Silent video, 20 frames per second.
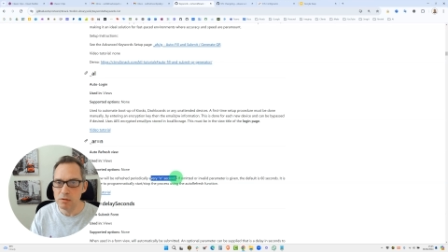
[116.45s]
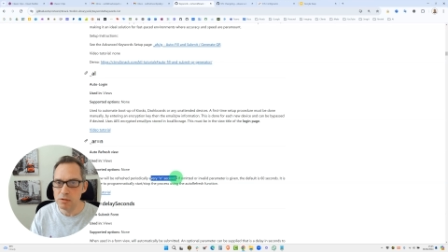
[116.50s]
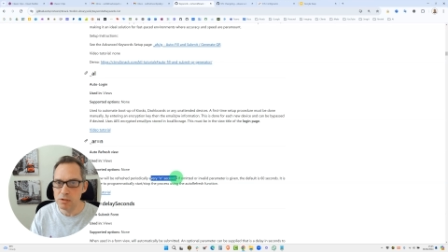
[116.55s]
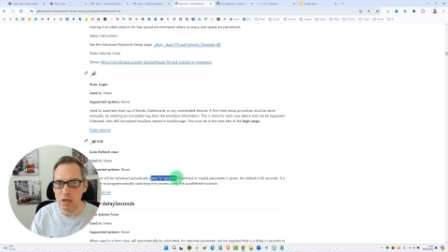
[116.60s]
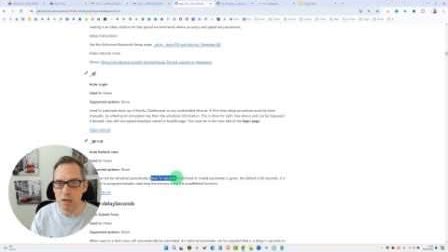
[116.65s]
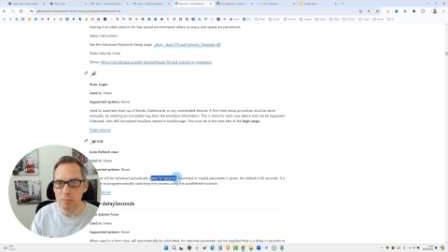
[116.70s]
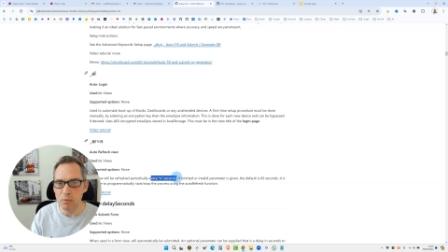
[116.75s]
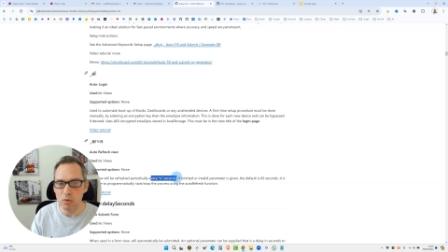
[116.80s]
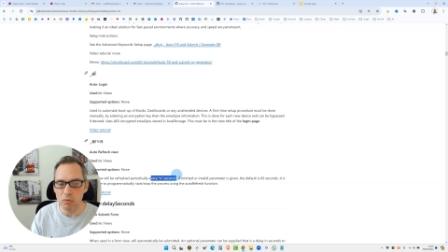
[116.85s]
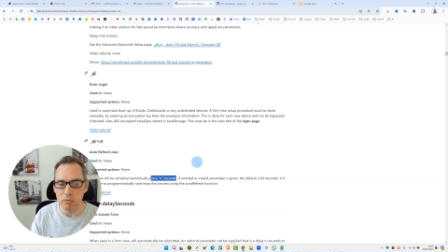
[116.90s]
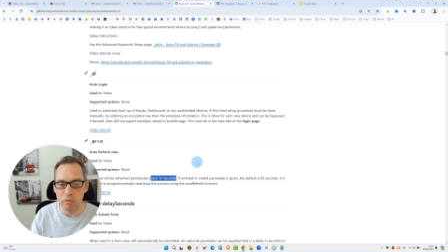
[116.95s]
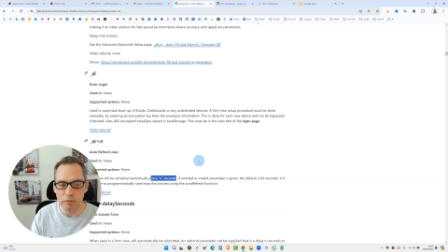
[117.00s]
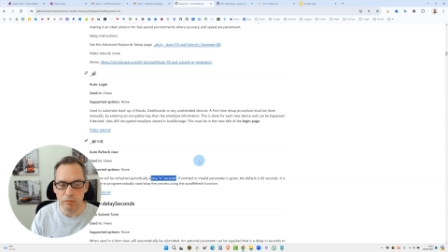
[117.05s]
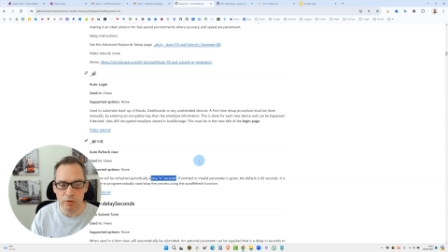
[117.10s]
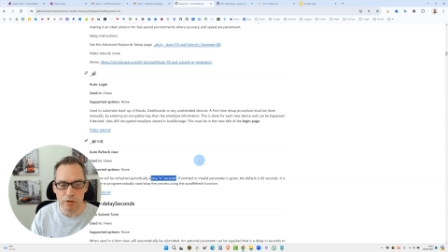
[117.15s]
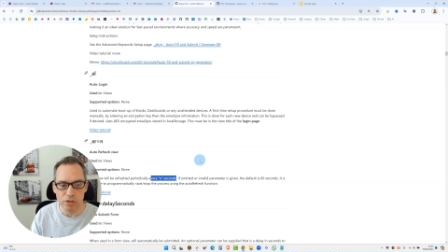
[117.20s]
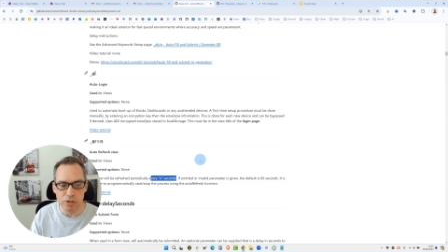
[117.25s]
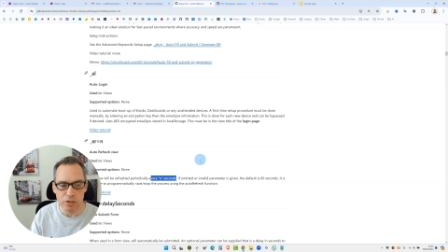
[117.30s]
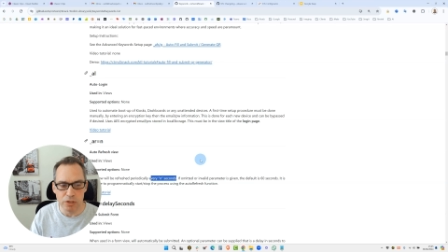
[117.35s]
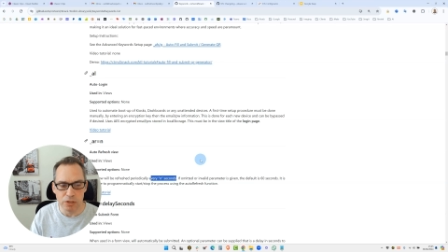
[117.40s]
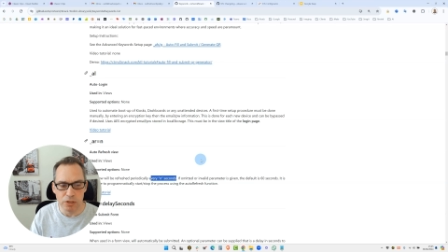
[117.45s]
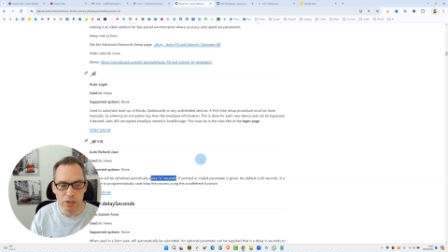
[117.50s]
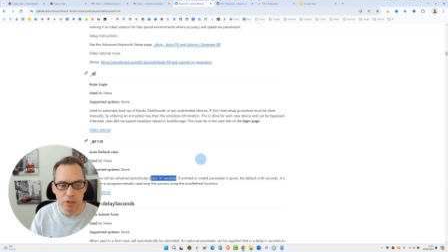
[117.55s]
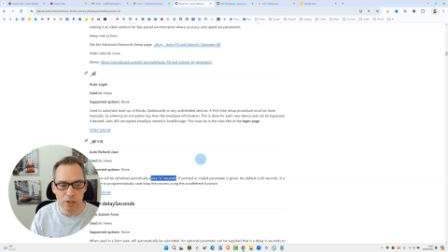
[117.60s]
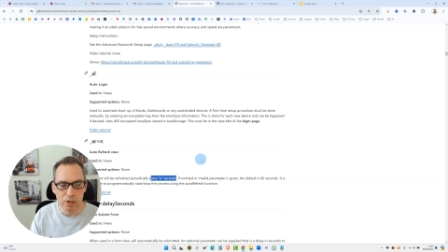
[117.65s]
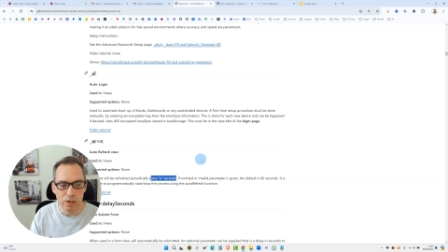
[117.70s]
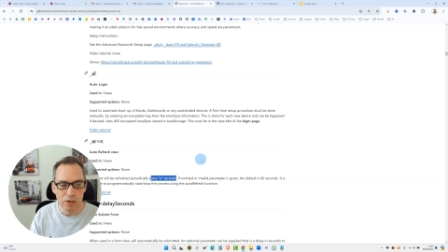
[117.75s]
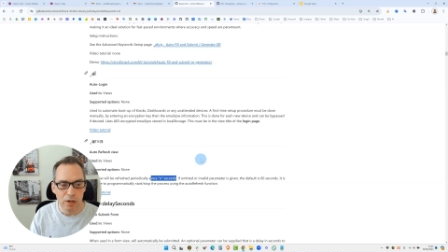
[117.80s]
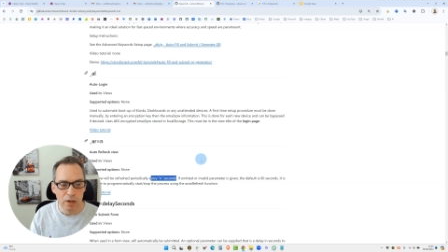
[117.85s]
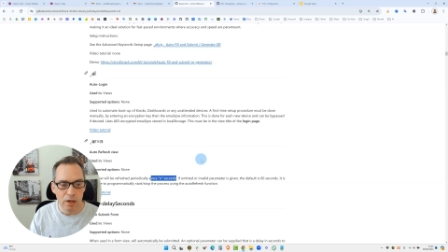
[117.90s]
table refreshes.
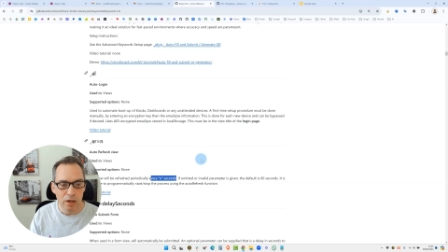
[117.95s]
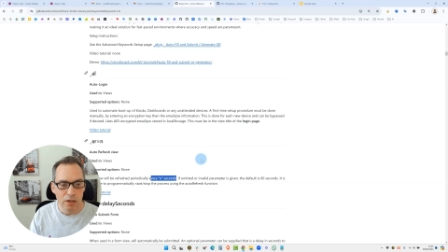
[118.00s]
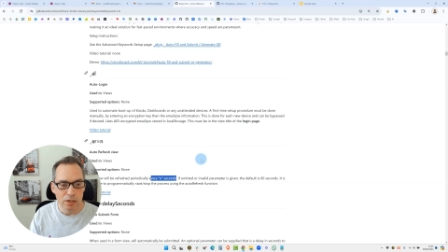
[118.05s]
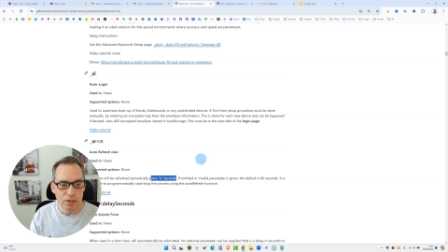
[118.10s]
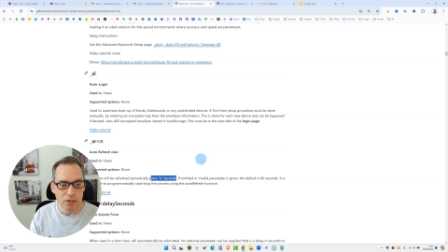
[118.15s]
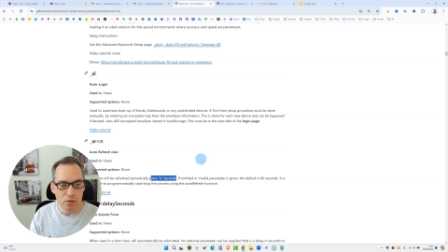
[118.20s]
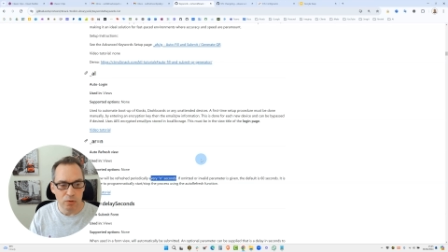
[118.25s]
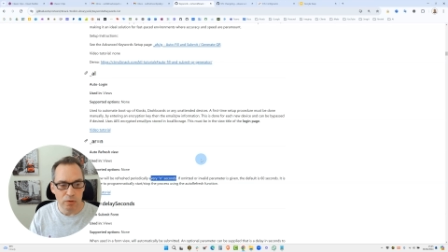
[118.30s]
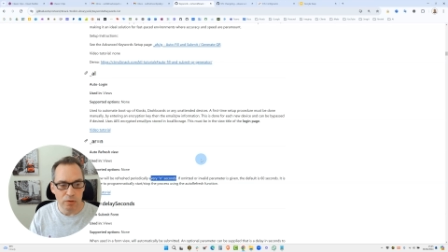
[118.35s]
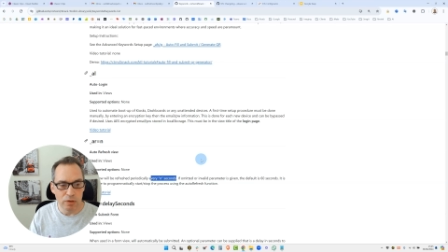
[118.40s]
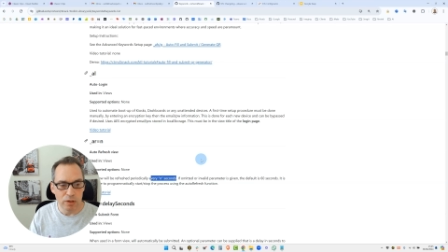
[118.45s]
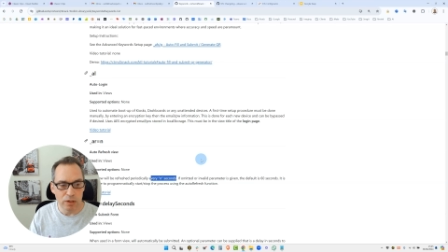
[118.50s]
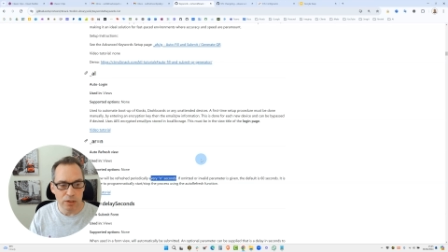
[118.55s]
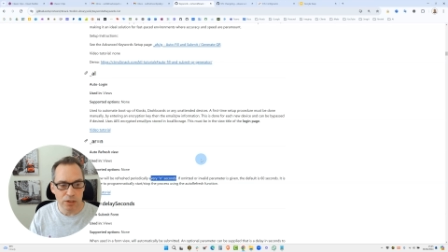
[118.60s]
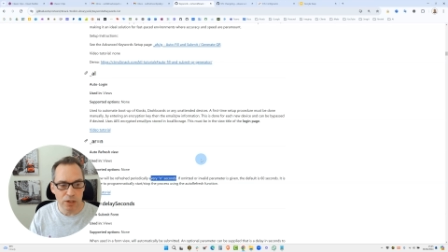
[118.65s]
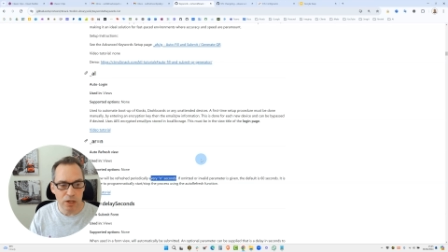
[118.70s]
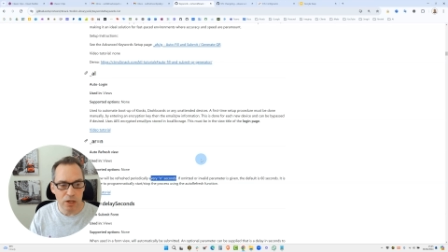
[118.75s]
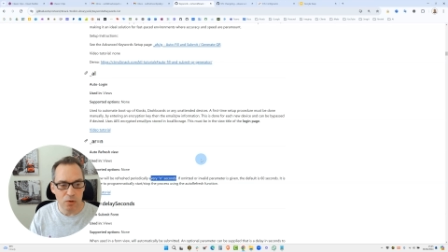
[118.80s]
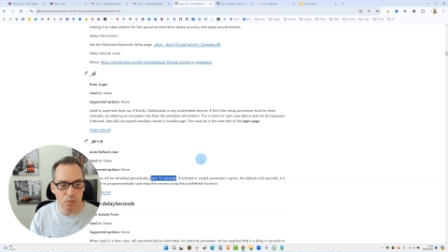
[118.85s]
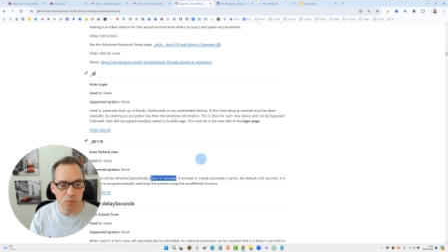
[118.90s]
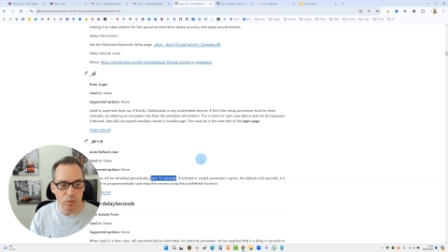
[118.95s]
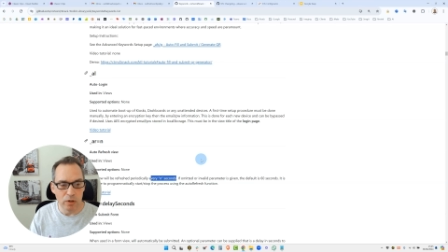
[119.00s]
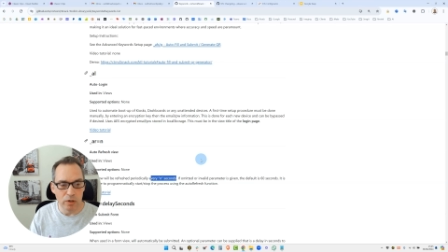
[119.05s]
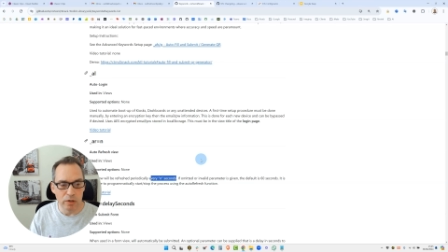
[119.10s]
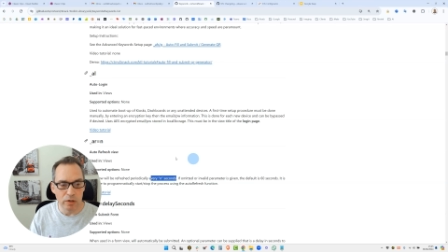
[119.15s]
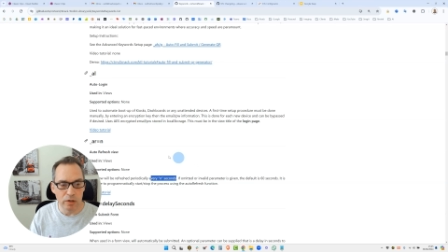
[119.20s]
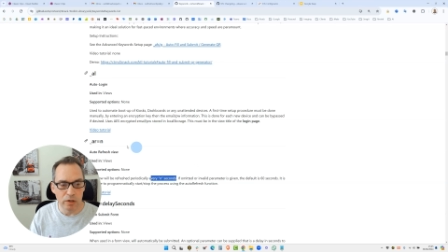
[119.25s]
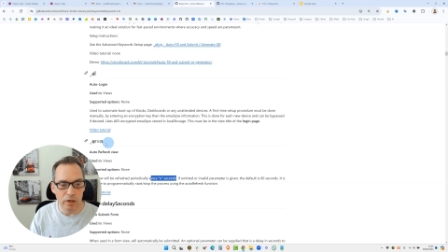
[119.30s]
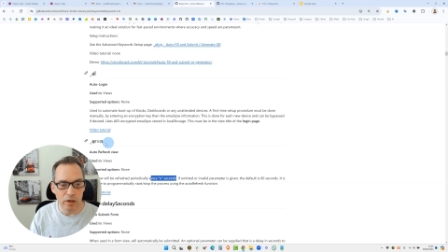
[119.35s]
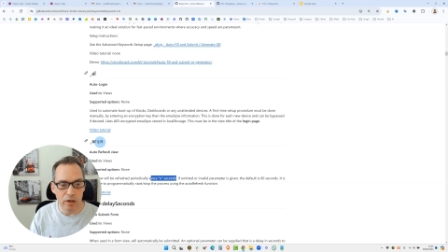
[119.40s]
So this
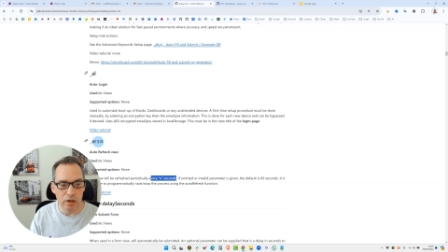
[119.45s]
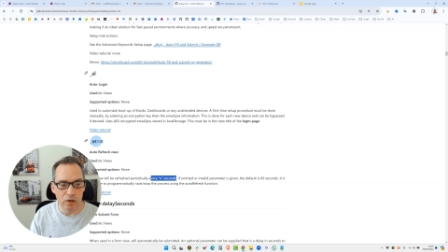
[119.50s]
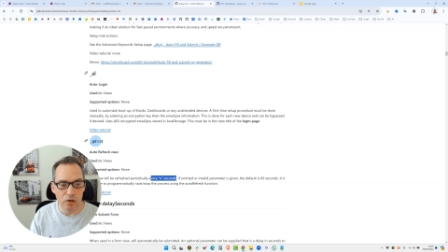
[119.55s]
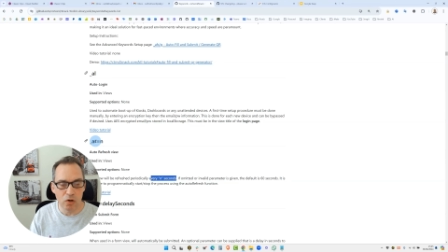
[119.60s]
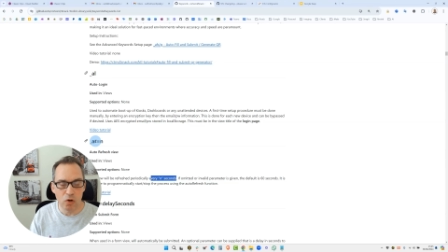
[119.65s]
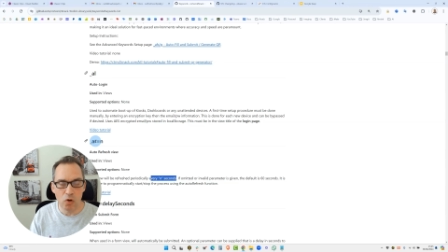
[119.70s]
keyword uh,